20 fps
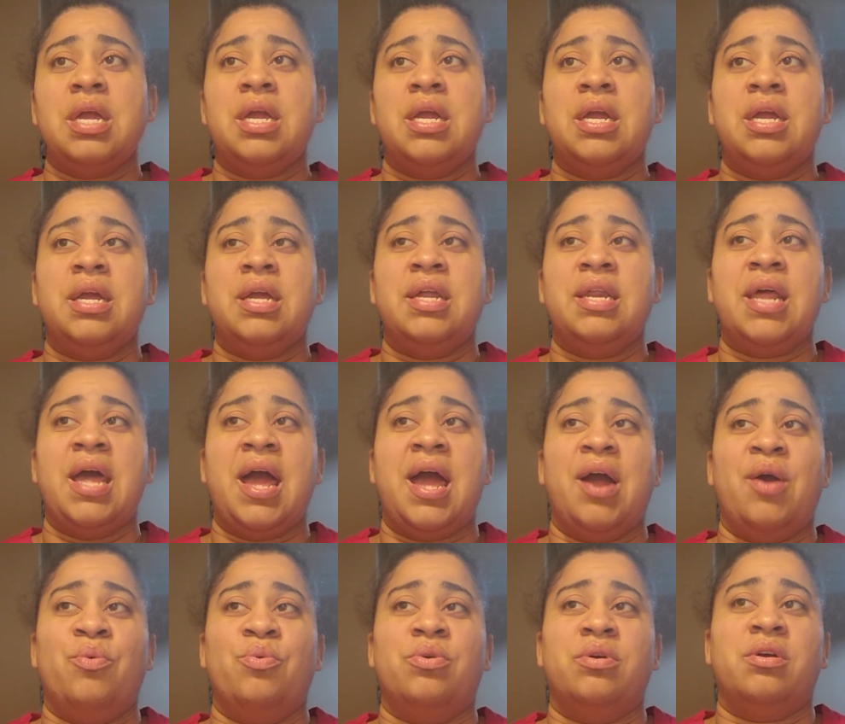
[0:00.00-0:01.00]
and
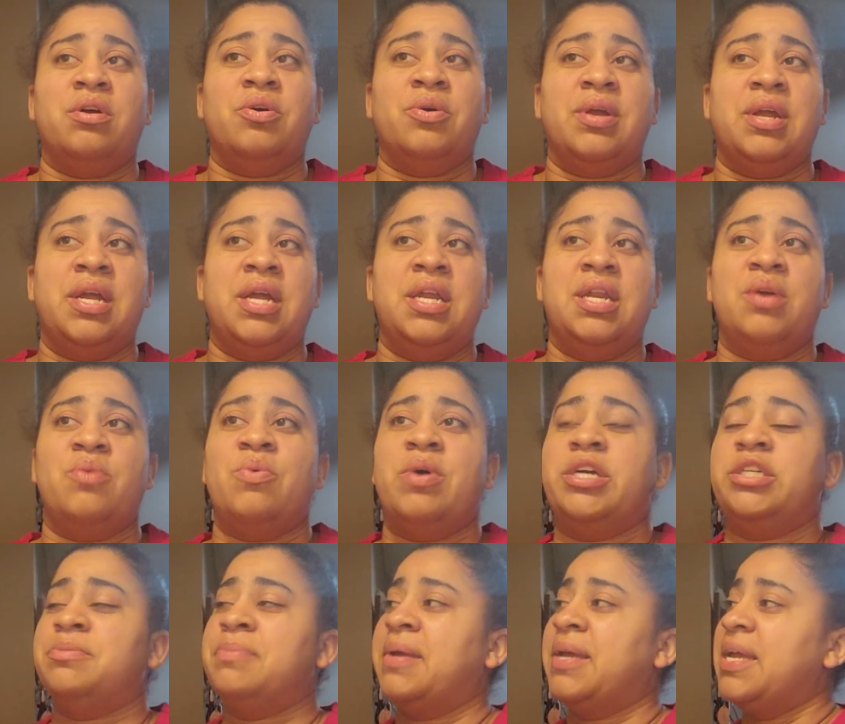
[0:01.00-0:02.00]
I will go ahead and
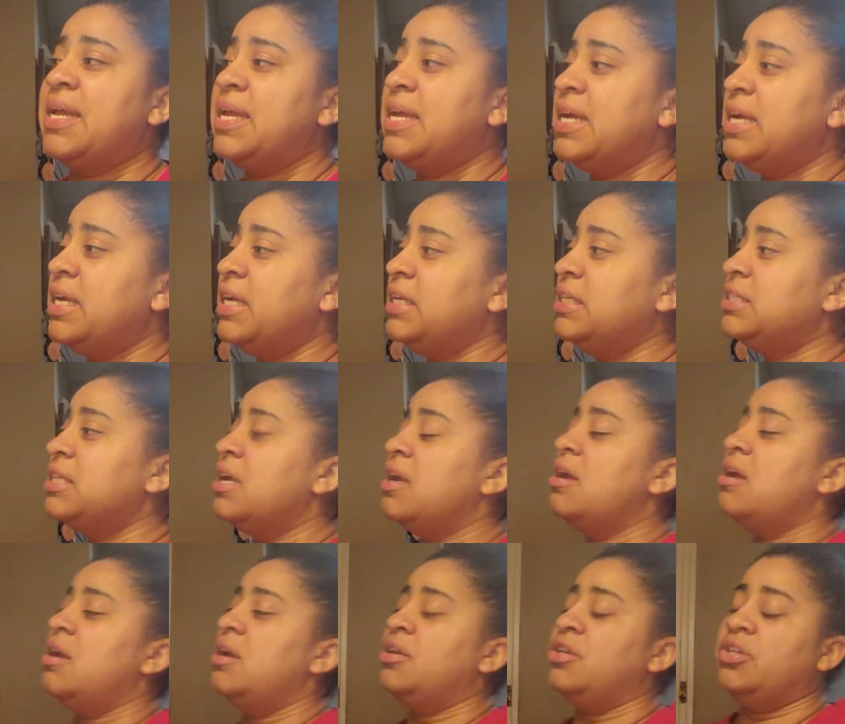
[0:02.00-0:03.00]
wash my hands,
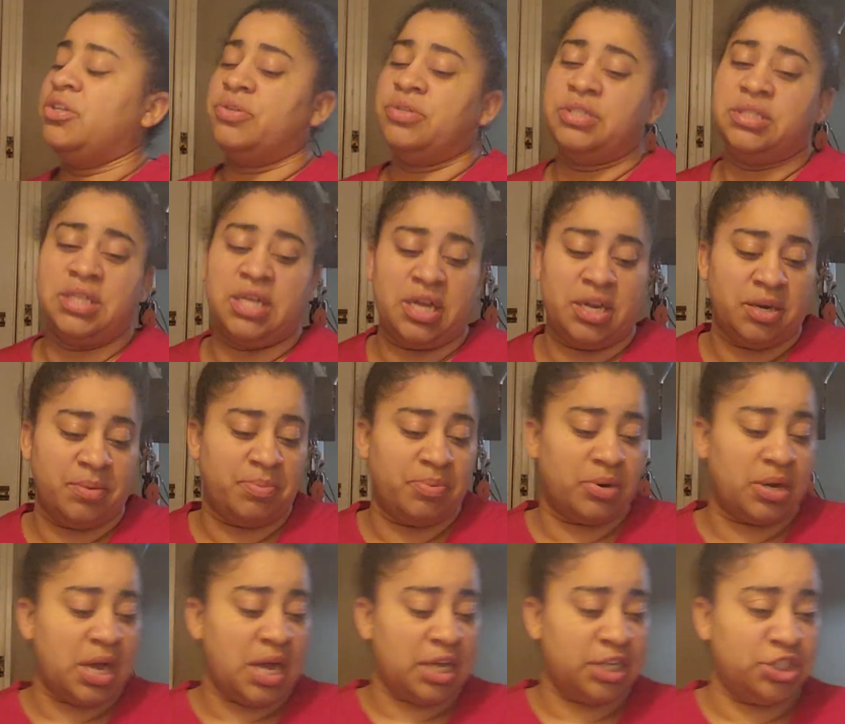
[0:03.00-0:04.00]
do standard
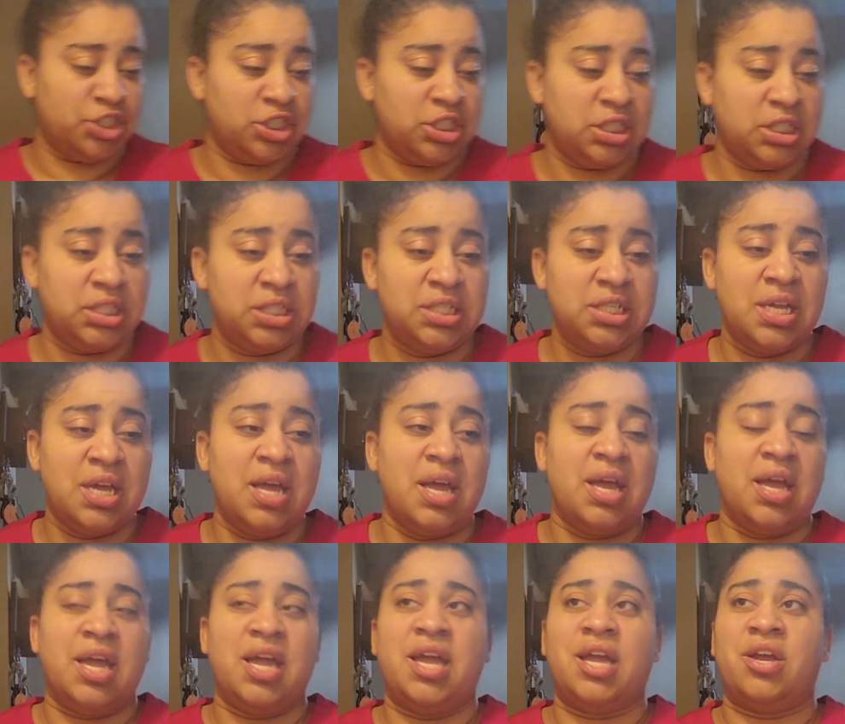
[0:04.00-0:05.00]
precautions,
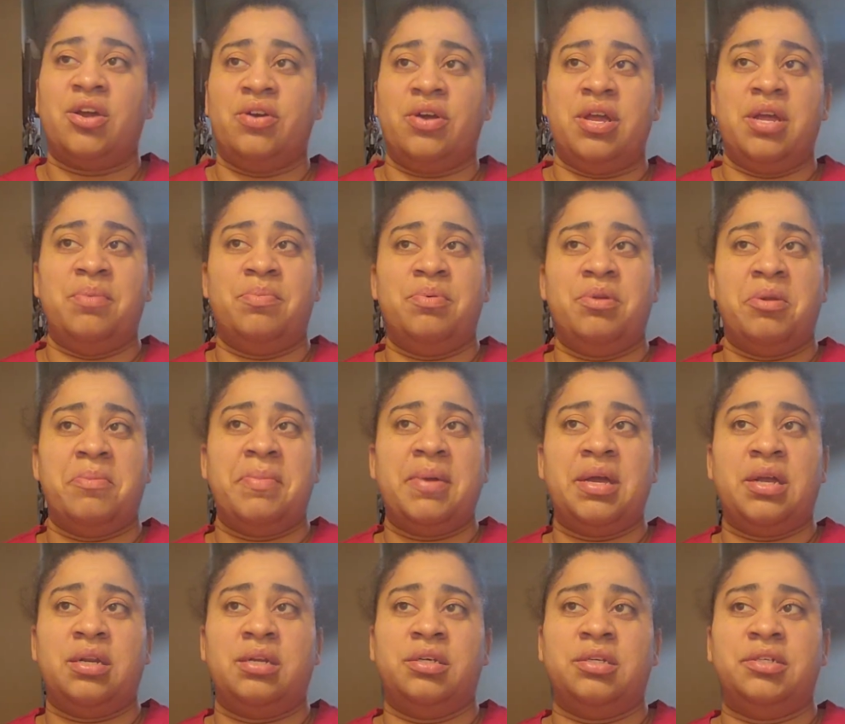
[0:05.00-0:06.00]
and go ahead and put on my
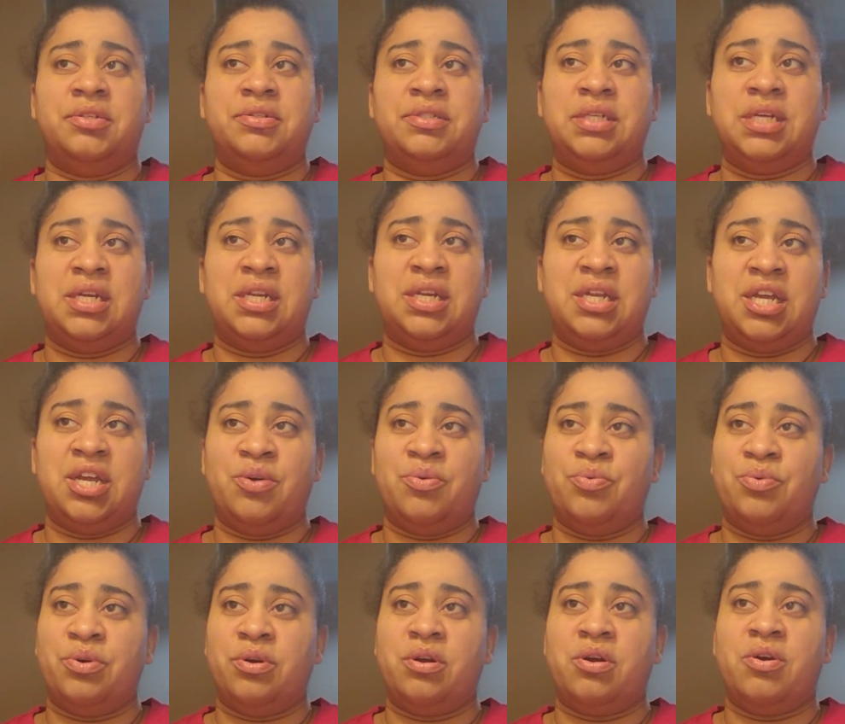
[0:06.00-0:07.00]
gloves, and then
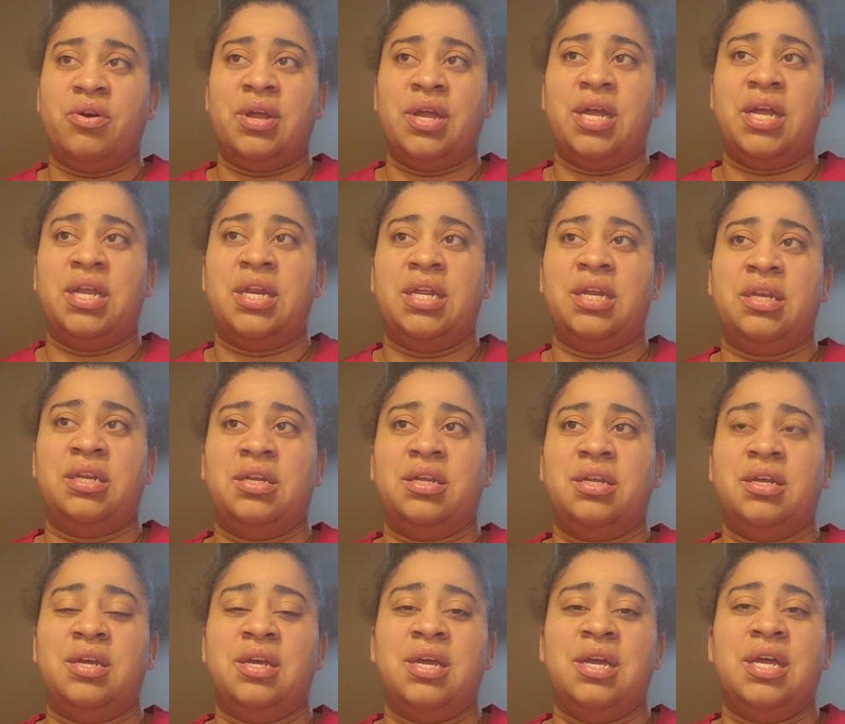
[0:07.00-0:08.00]
we'll go ahead and
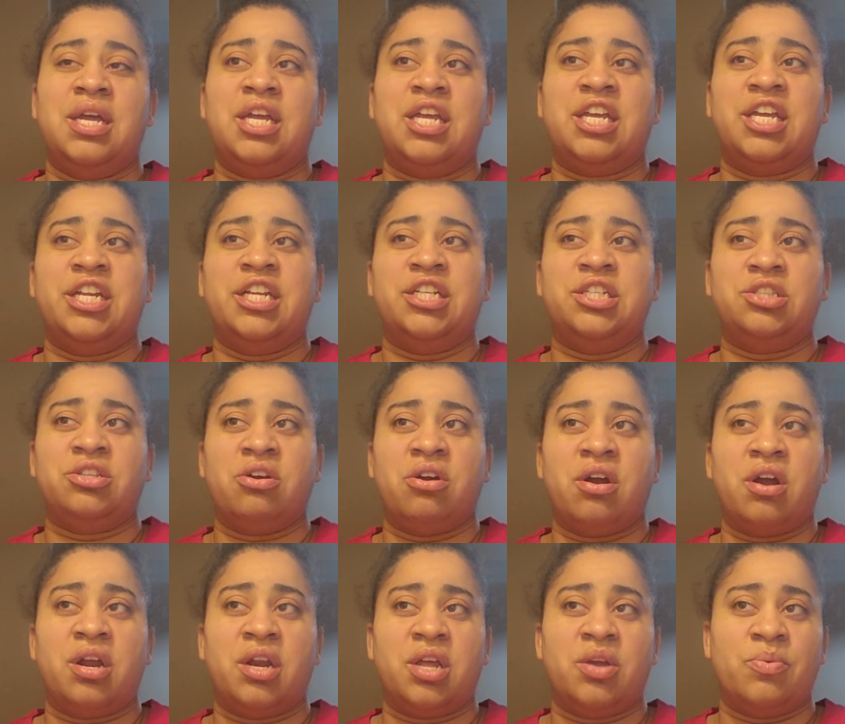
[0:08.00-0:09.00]
get it
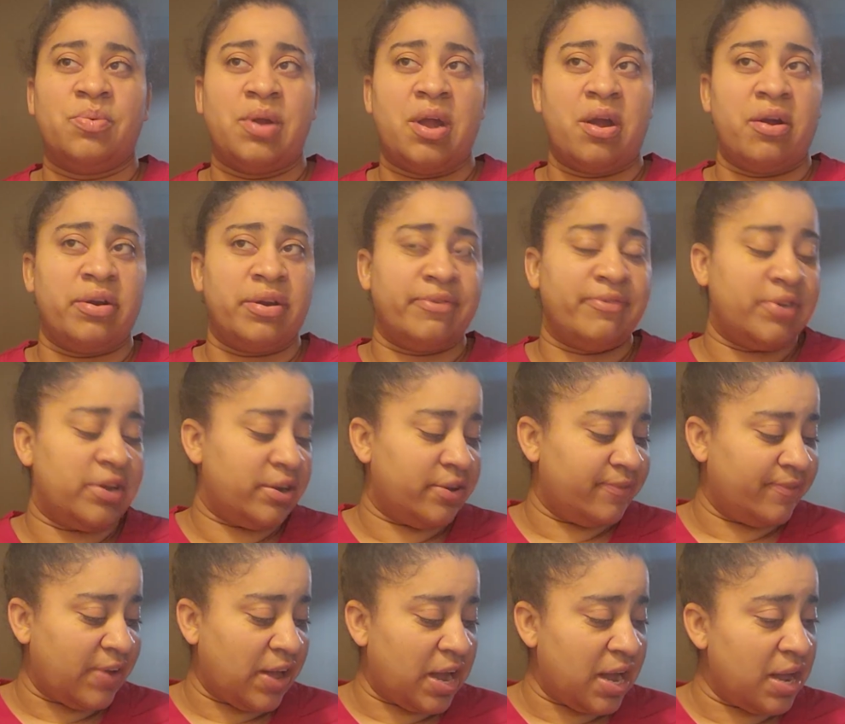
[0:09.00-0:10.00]
started. We already
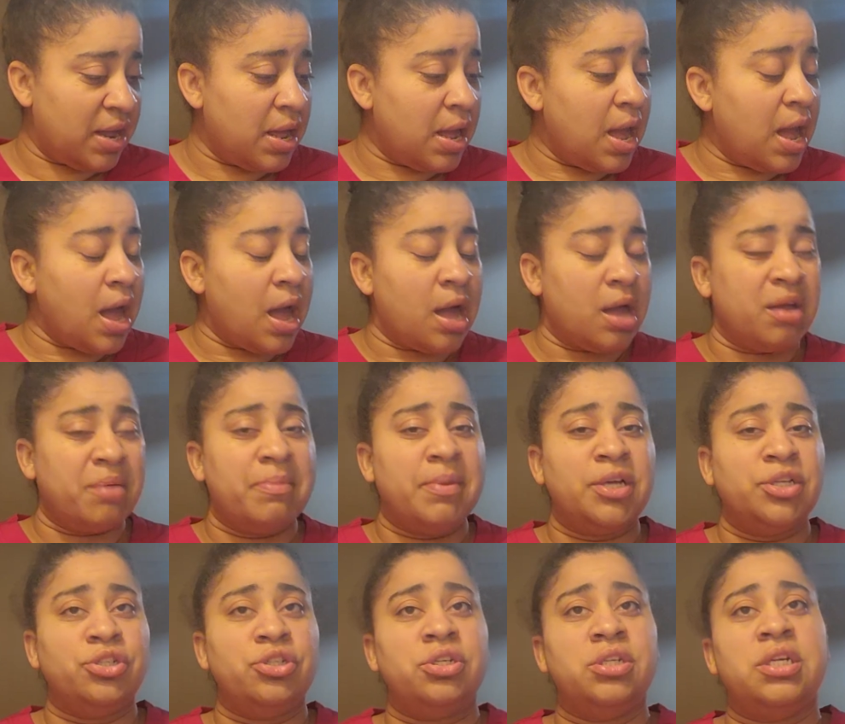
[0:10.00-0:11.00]
verified. I'll
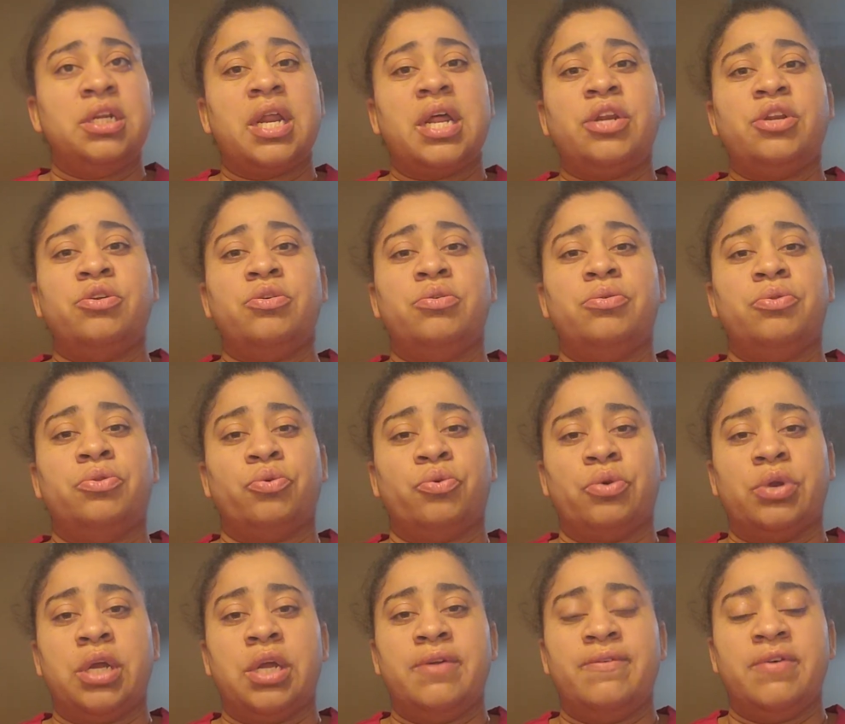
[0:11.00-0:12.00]
make sure that I do
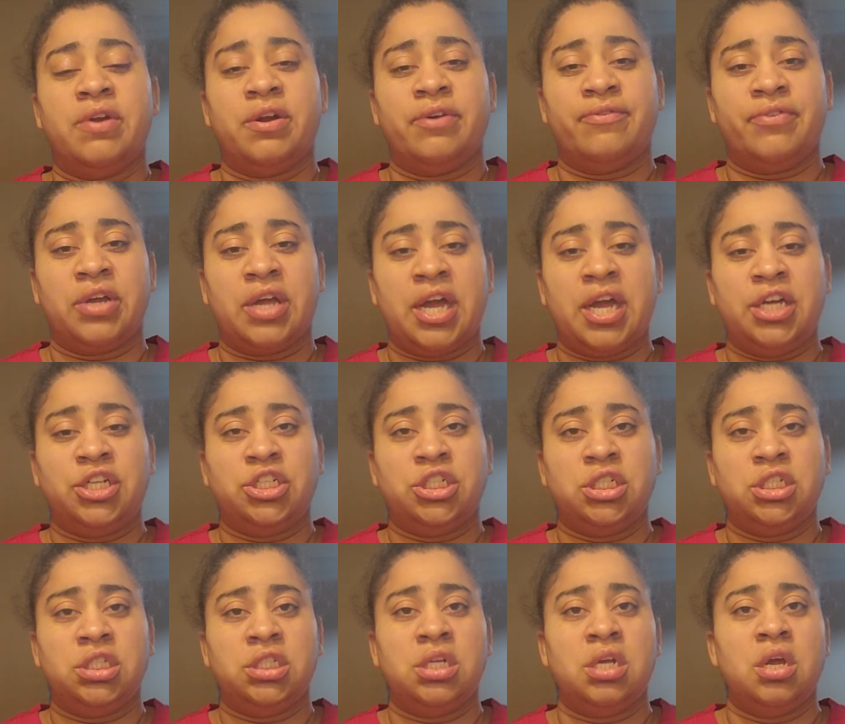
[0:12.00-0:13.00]
3
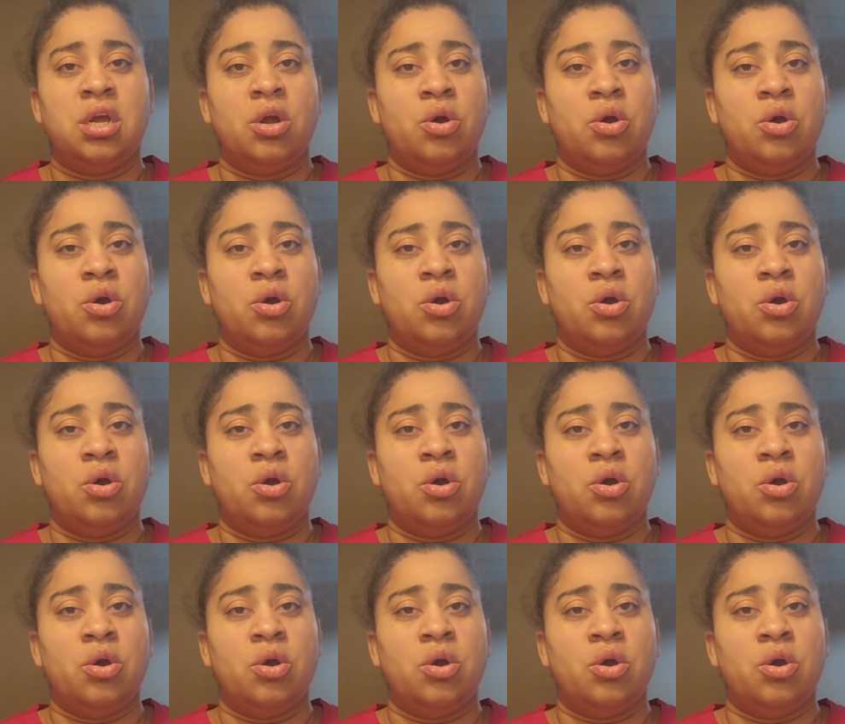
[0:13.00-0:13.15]
verifications.